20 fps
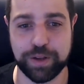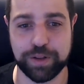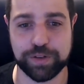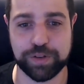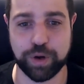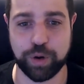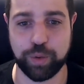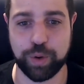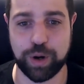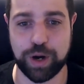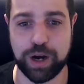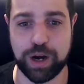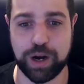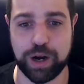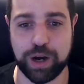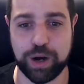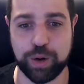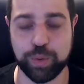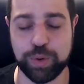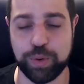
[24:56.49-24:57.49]

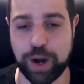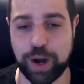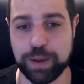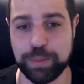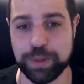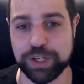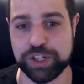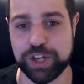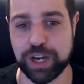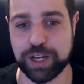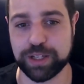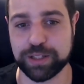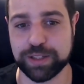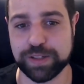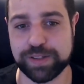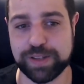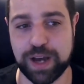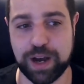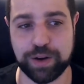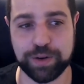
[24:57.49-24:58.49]
So we recommend checking
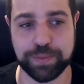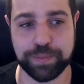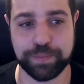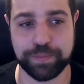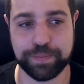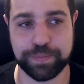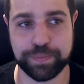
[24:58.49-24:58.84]
this out.